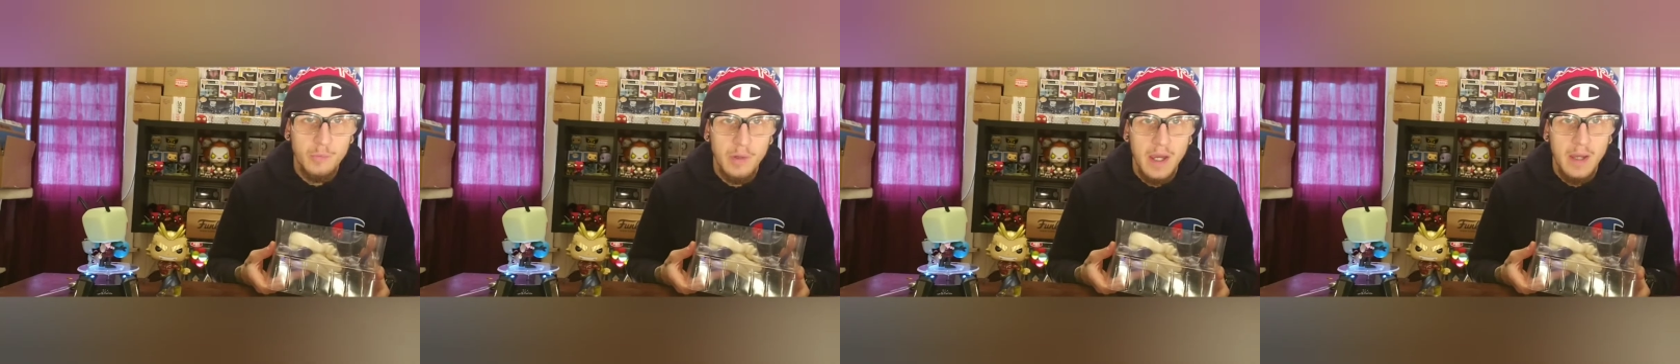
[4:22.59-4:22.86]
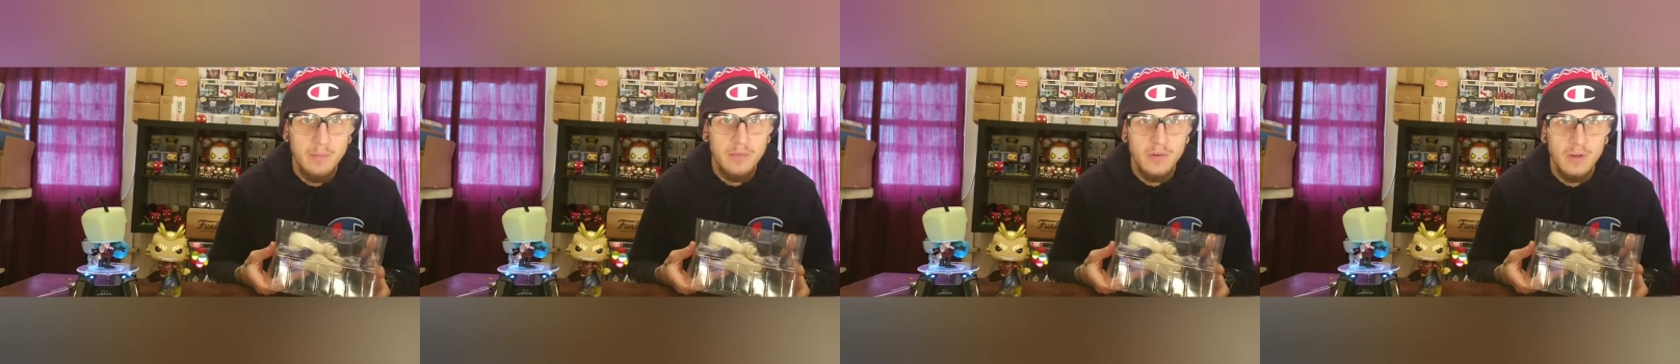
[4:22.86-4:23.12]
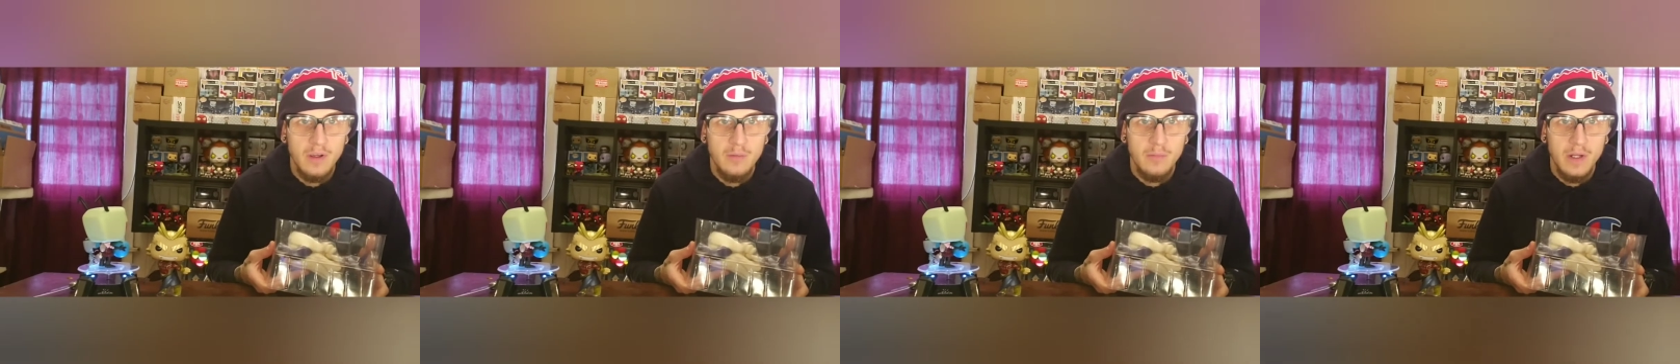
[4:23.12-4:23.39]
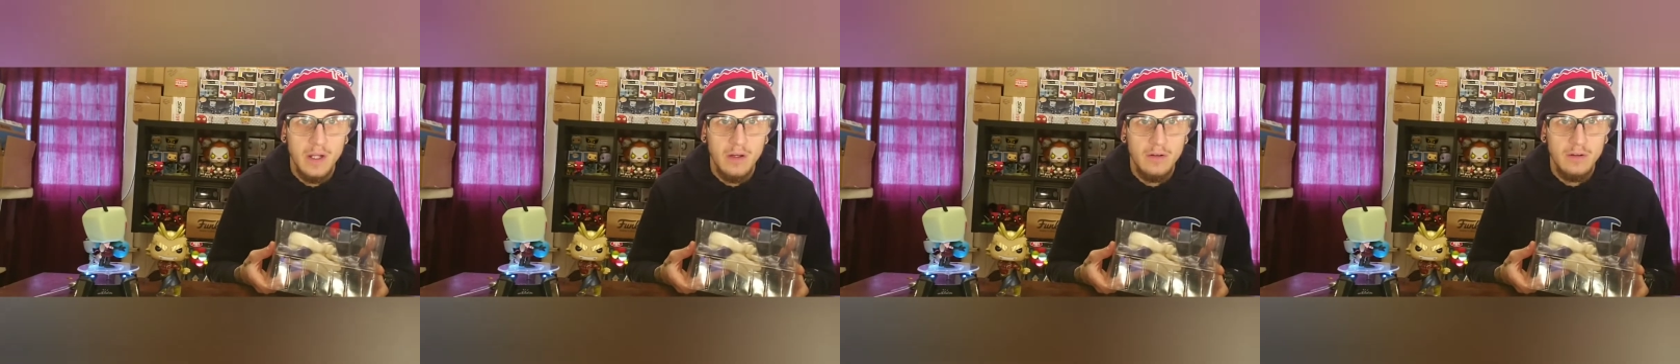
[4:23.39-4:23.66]
pops are
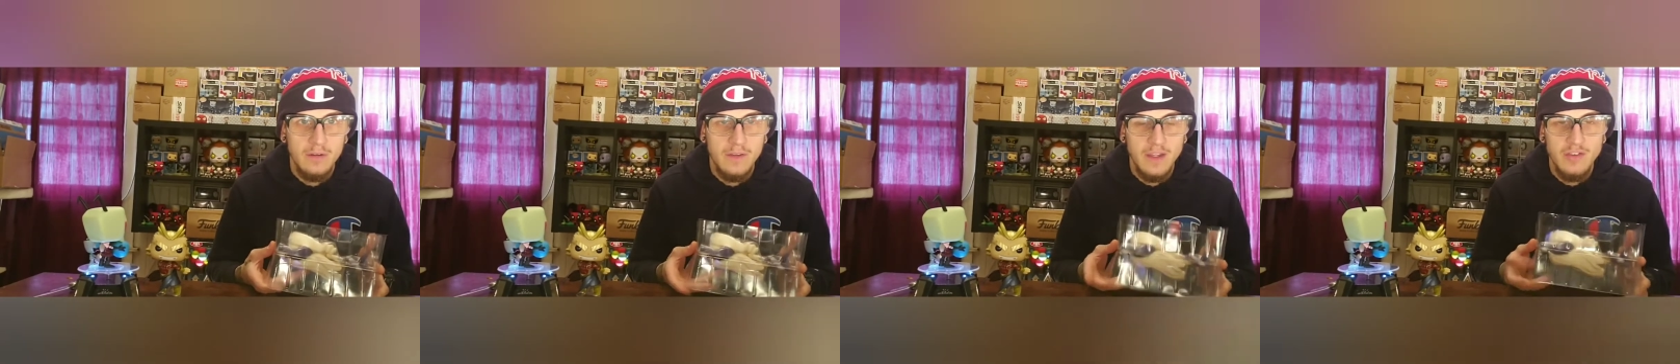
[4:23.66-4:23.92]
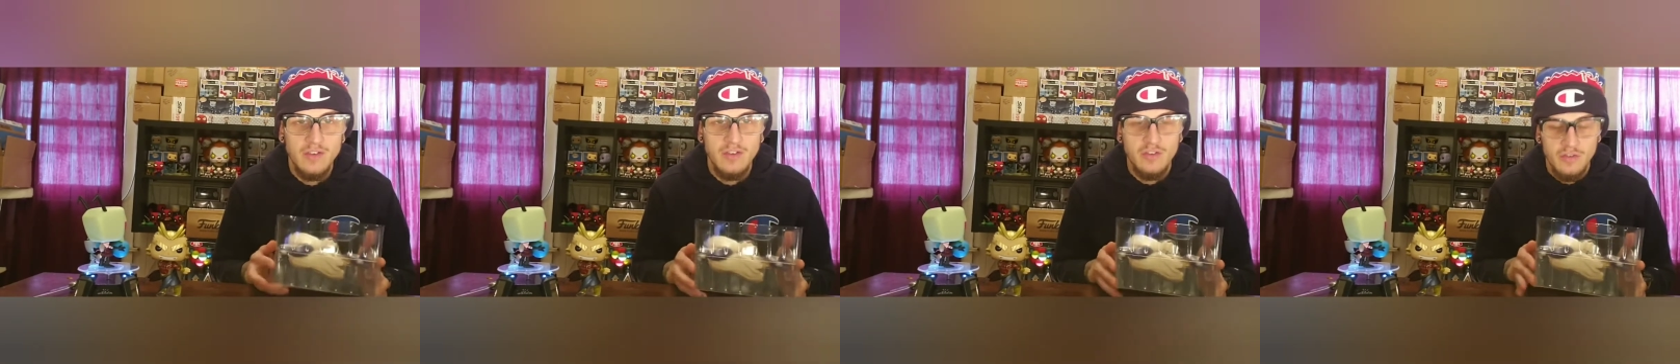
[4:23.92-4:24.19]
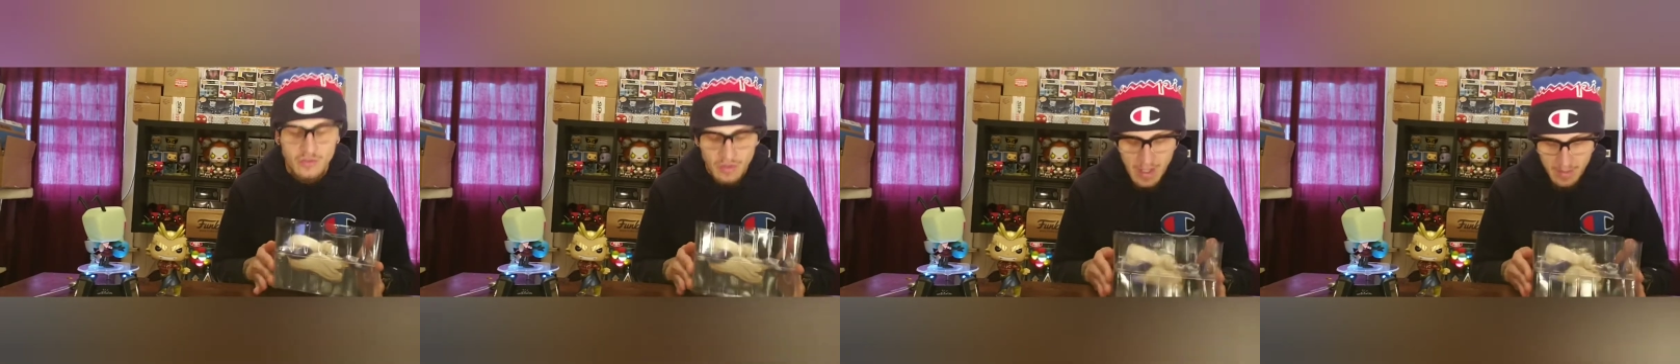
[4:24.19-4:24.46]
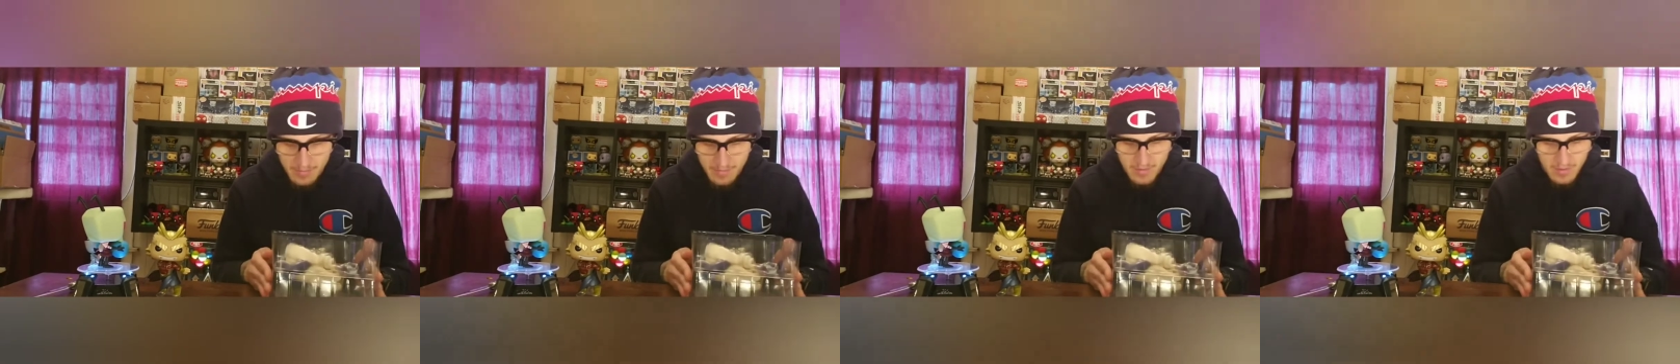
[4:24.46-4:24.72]
coming out. They just
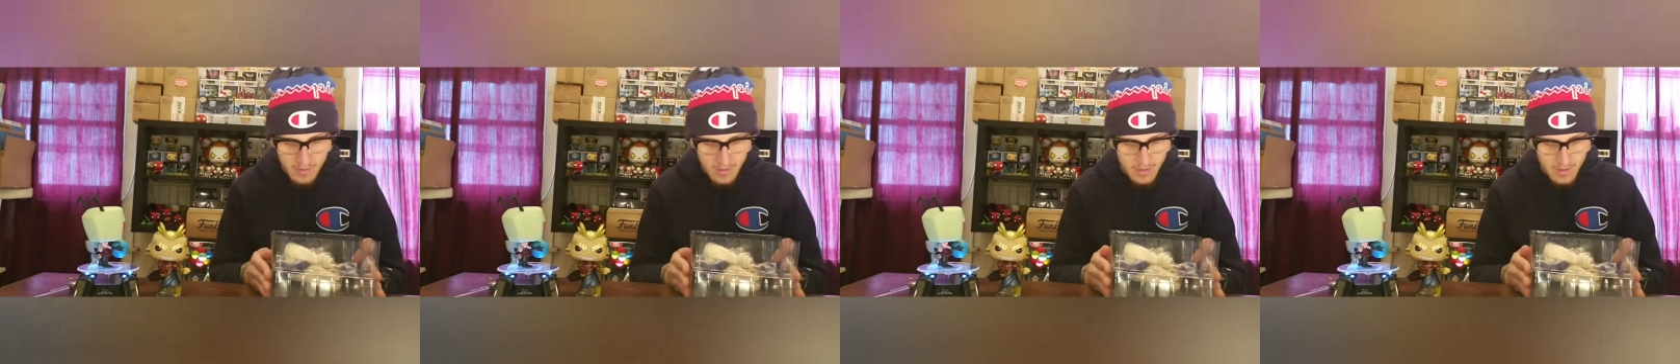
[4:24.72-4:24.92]
dropped.